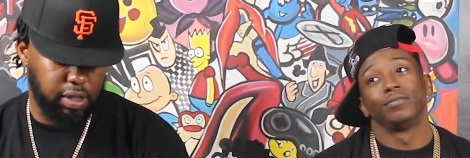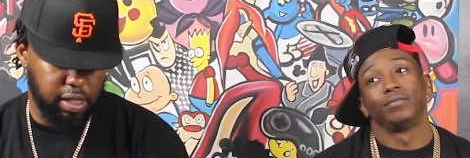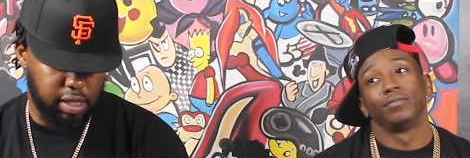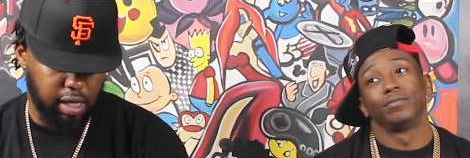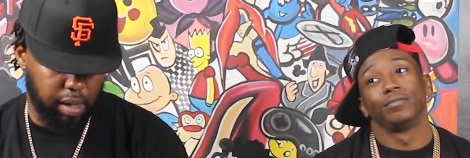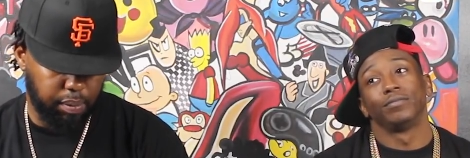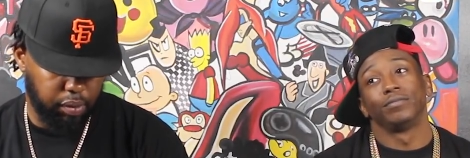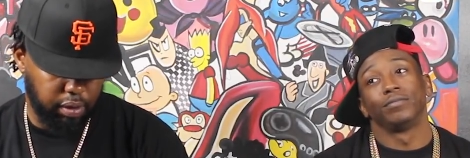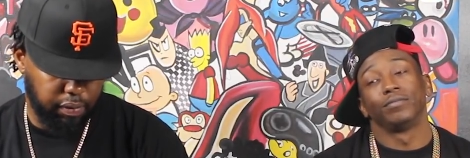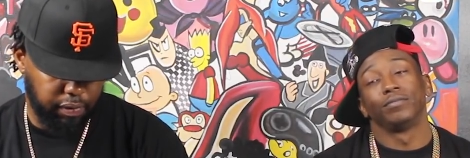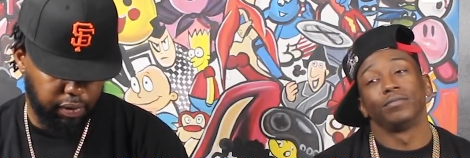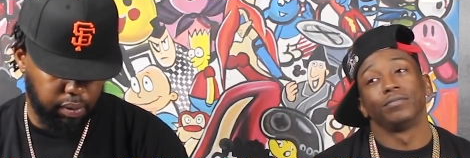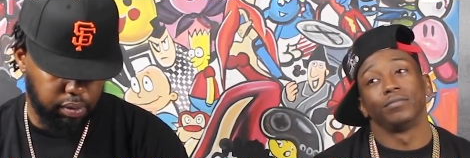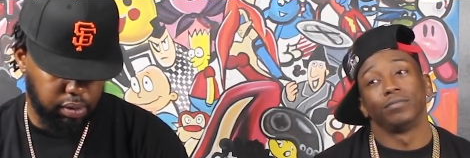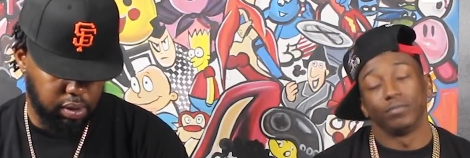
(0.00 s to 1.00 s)
Speaker 1: T Top on the
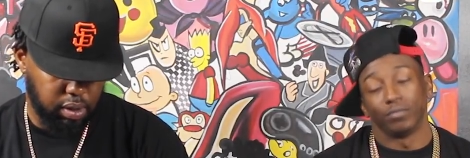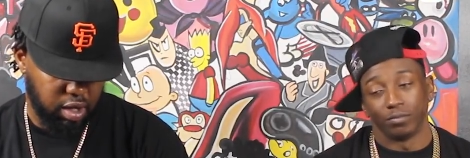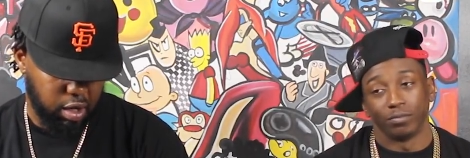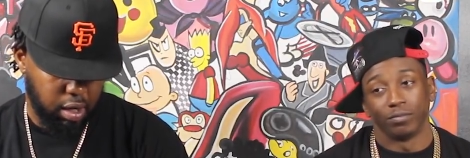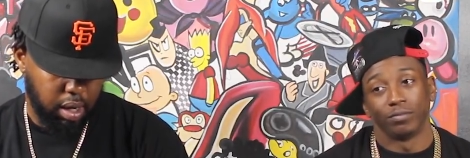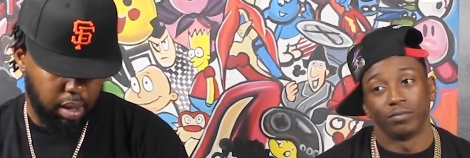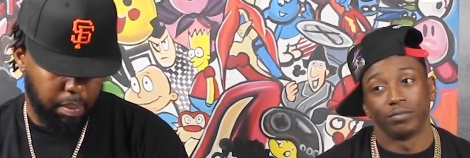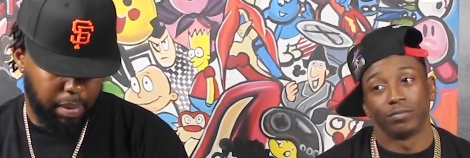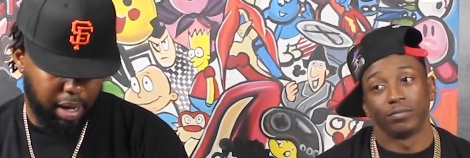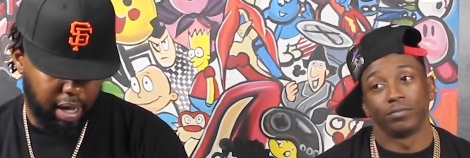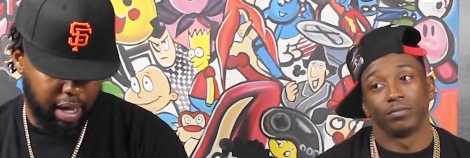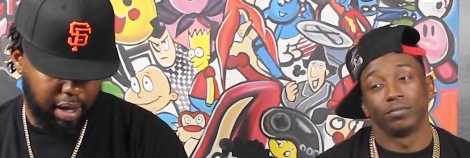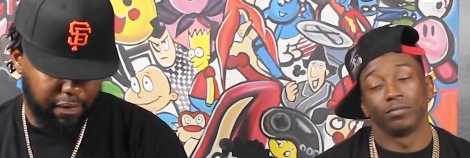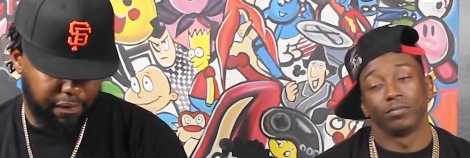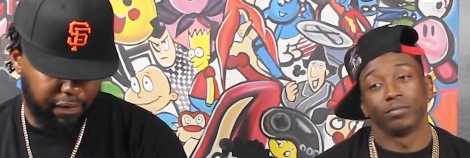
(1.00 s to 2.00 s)
votes mm-hmm.
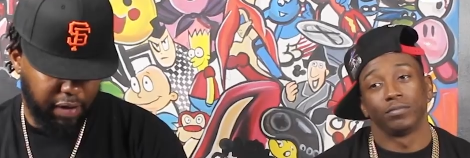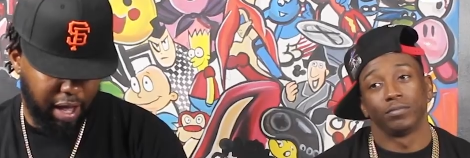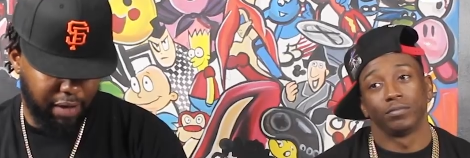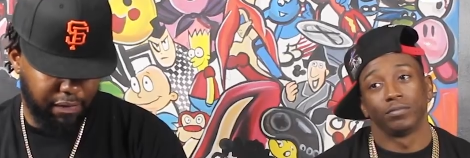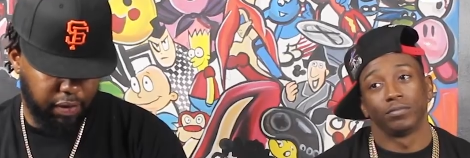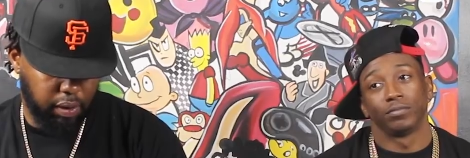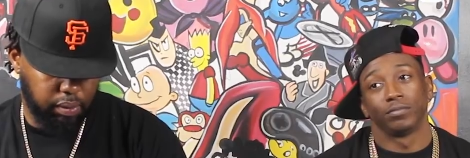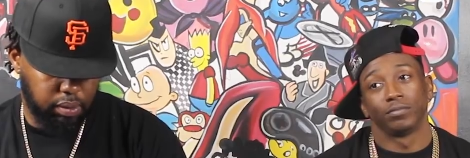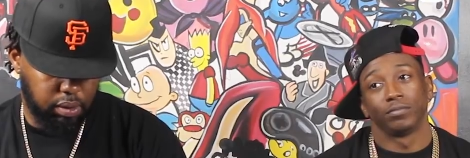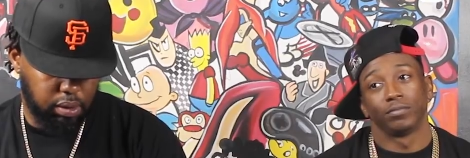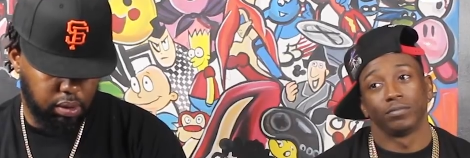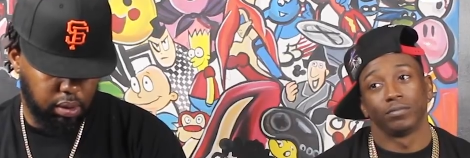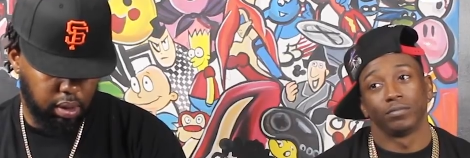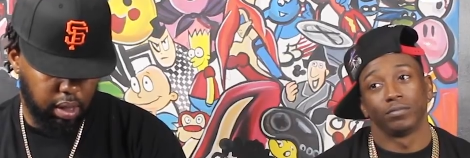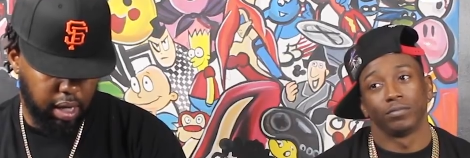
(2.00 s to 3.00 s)
by five
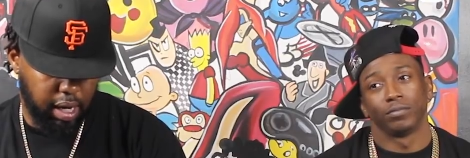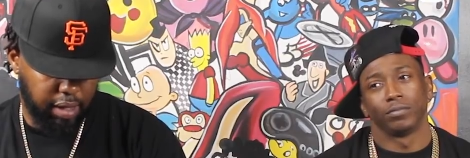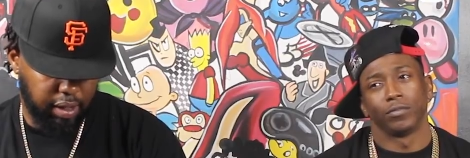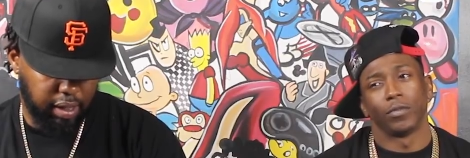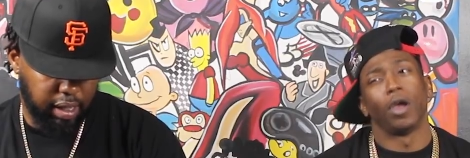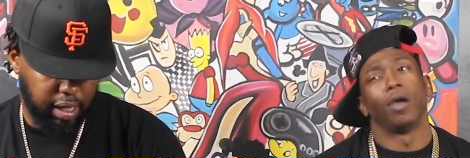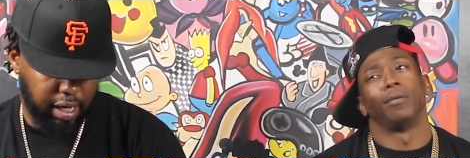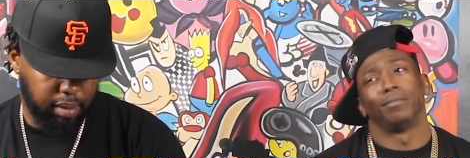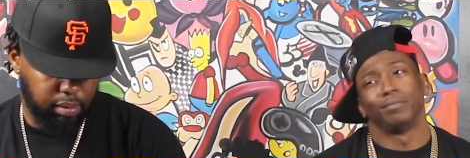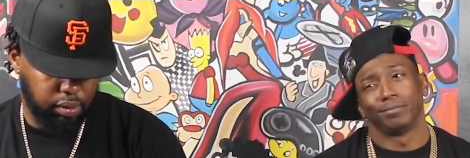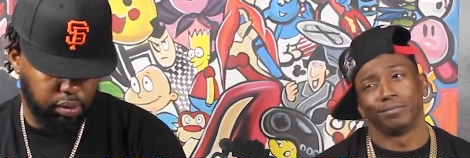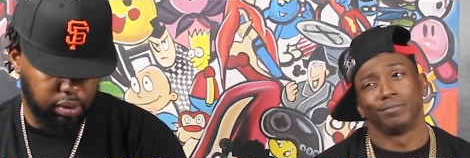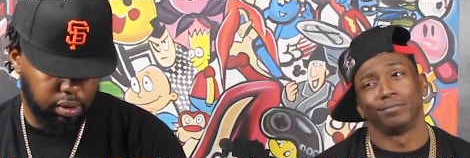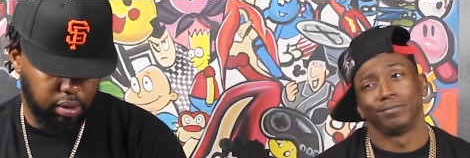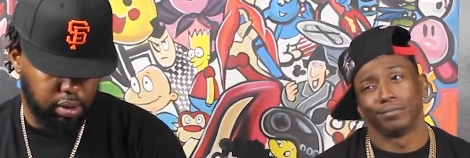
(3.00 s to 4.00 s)
votes, and I think they uh. got
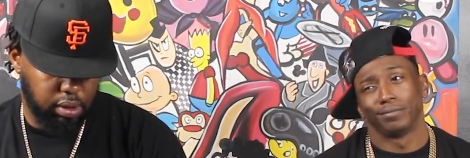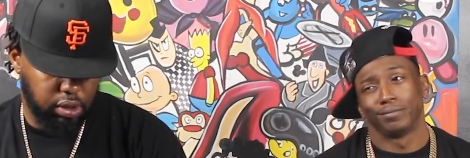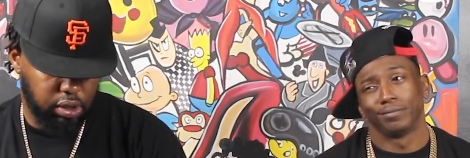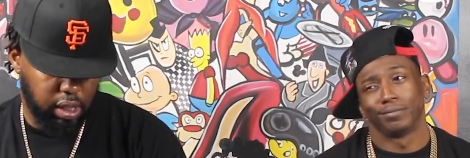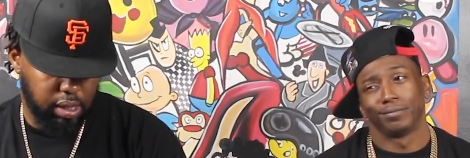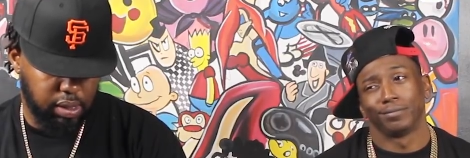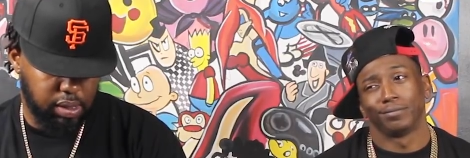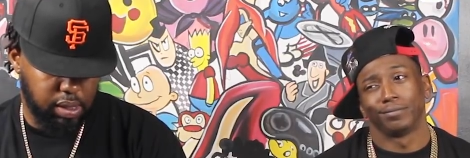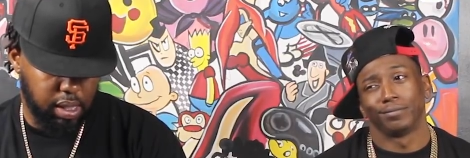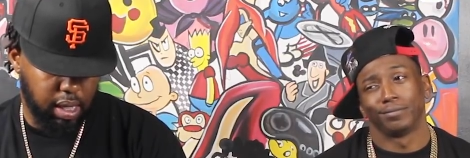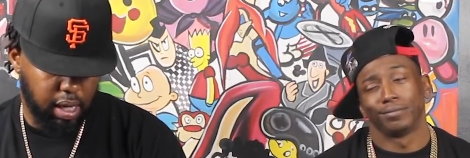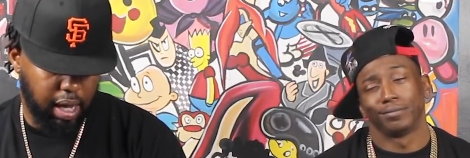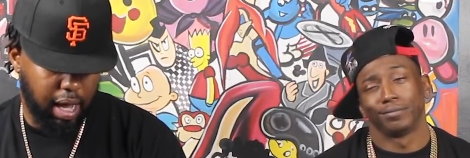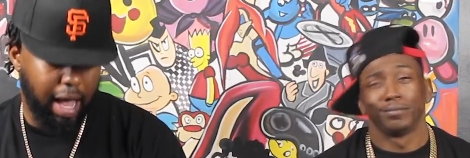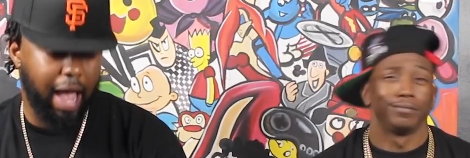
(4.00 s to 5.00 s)
him losing to
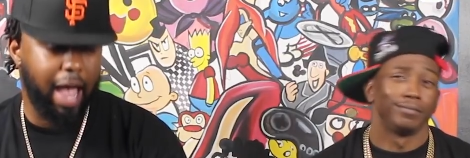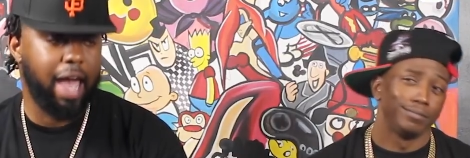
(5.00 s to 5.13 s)
JC. I, I